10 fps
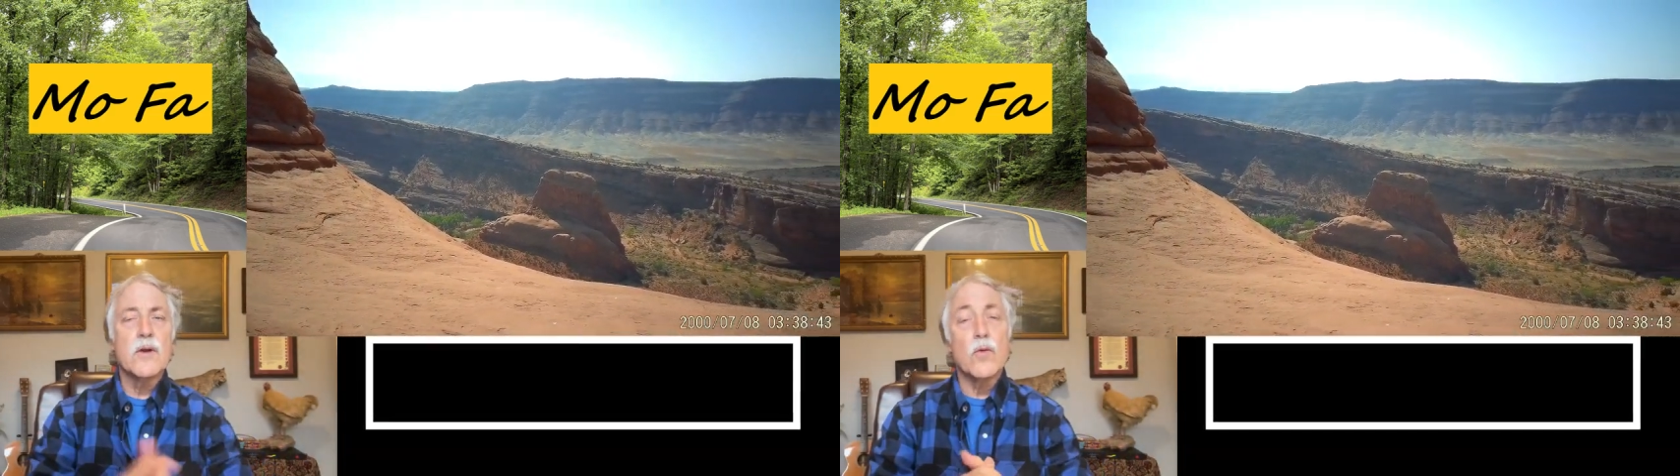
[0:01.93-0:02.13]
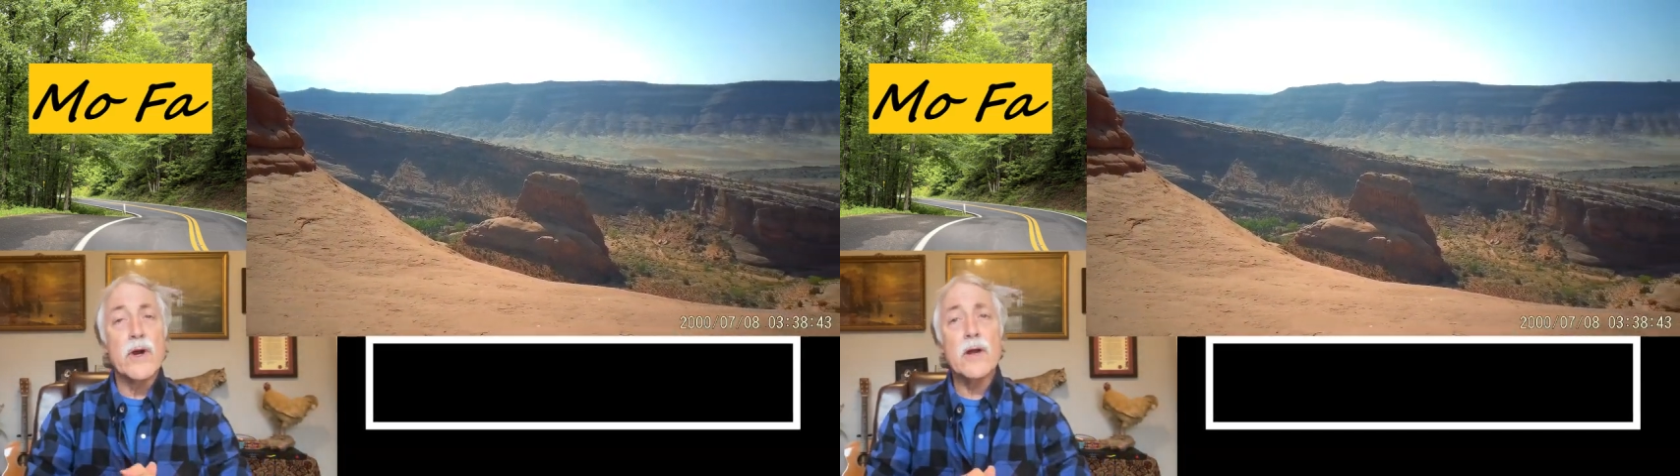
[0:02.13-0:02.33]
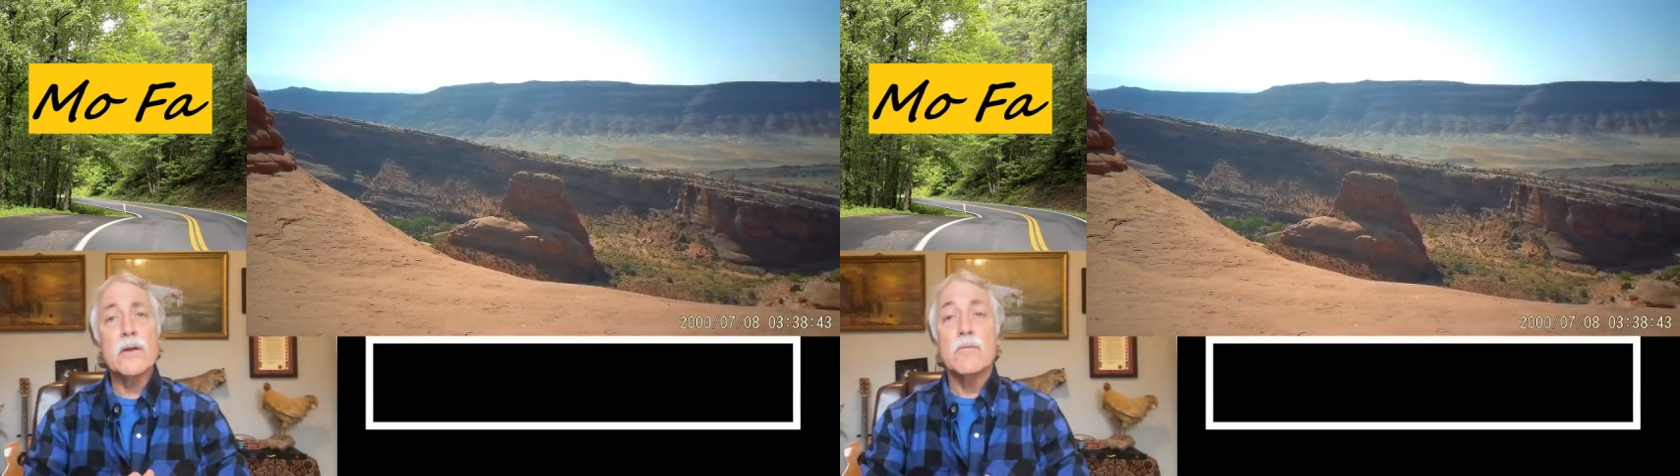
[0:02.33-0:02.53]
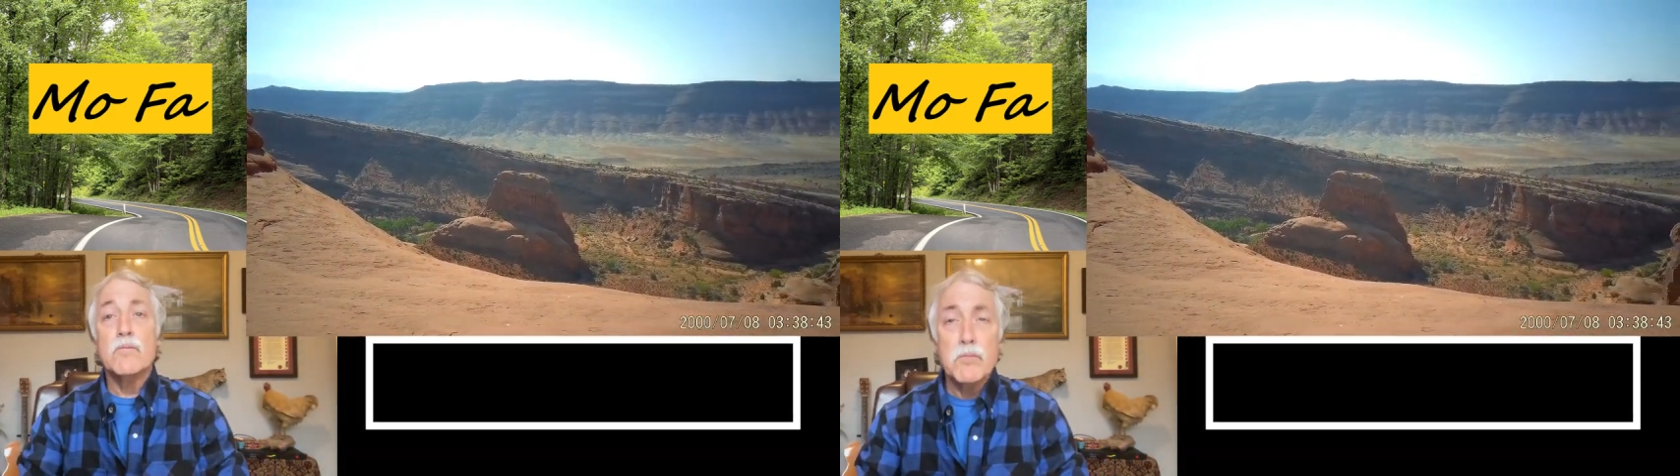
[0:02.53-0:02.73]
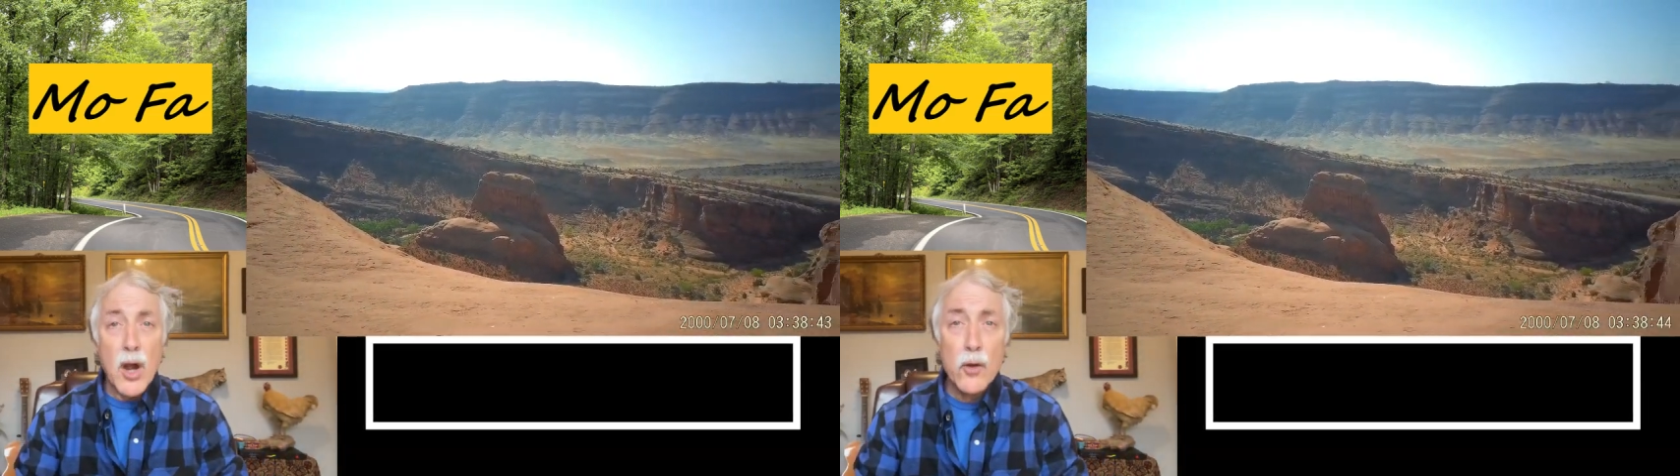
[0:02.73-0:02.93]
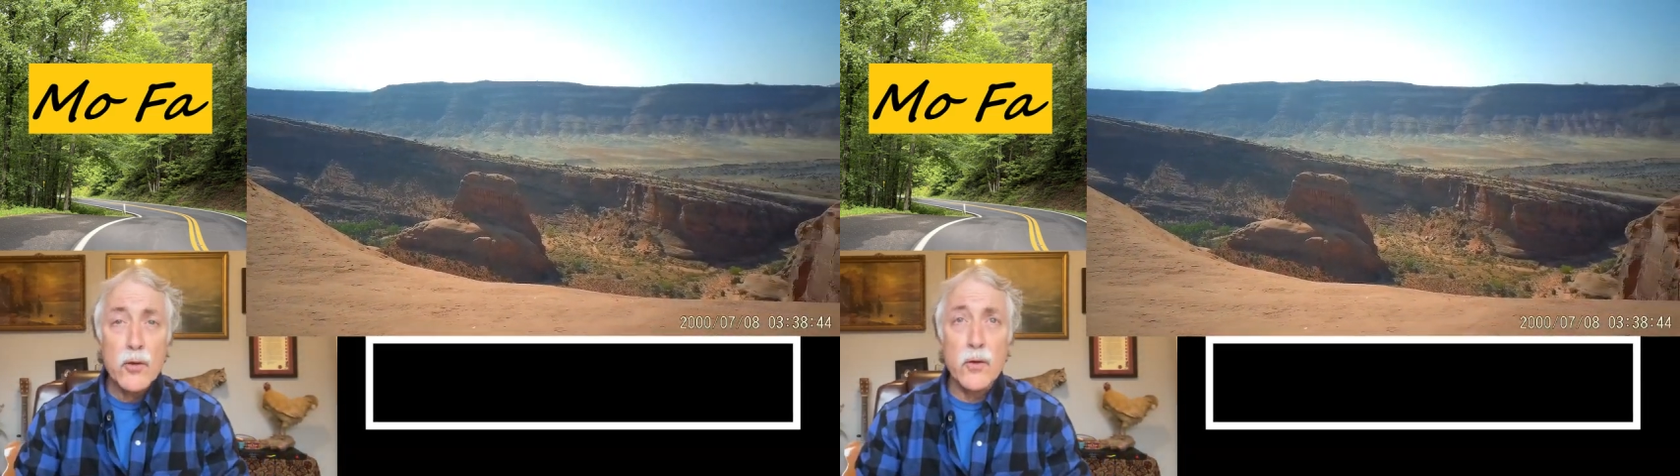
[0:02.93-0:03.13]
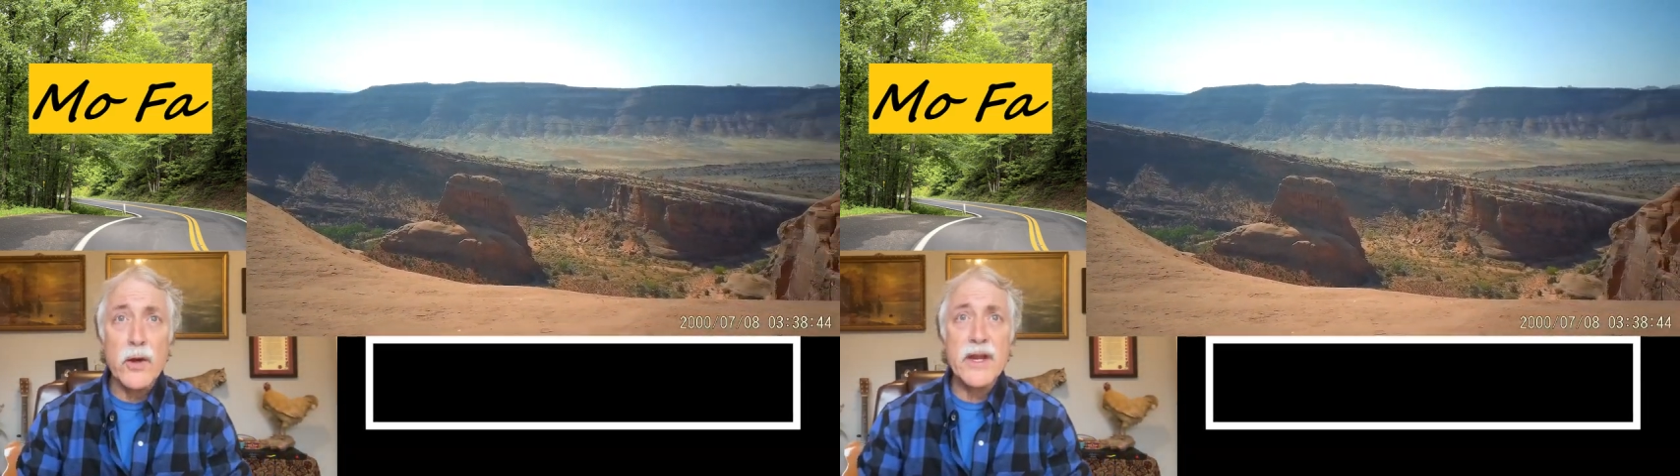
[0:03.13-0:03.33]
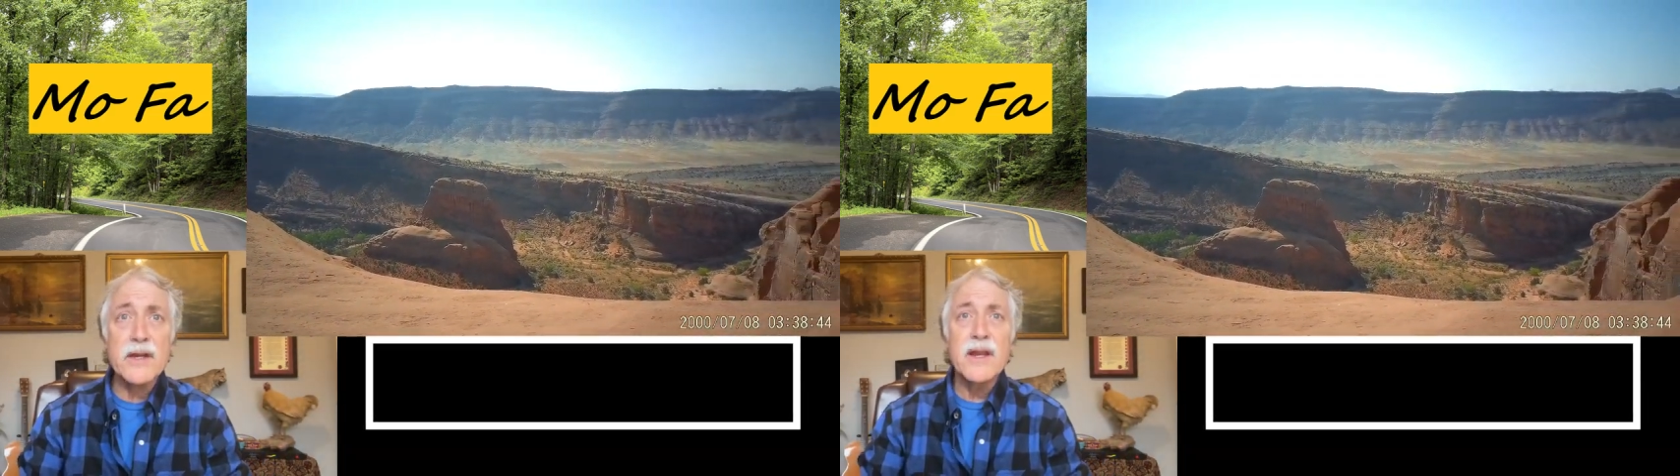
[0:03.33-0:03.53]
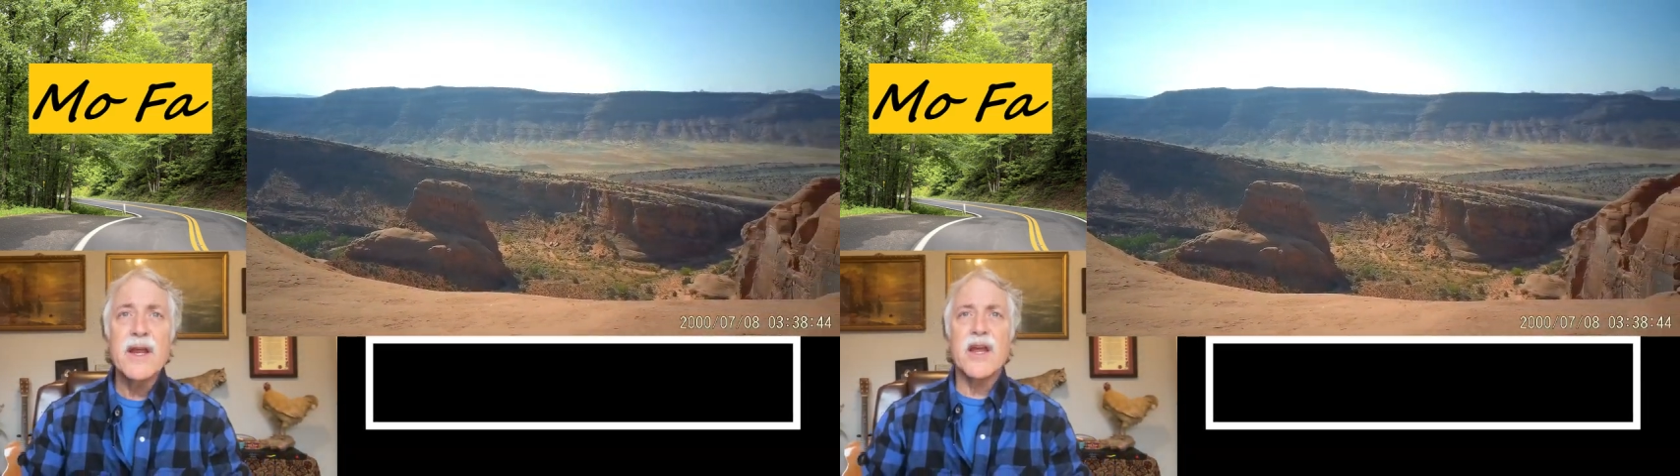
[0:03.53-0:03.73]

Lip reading: well, motoring